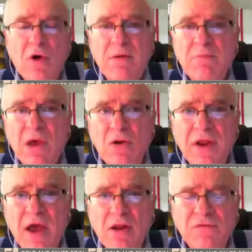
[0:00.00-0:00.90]

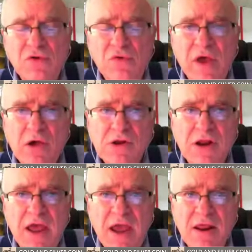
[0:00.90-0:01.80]
Meltdown of
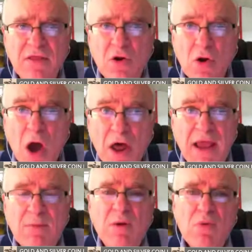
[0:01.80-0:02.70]
2008, and they're not
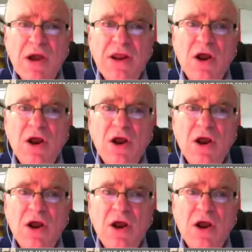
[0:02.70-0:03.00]
able to bring it under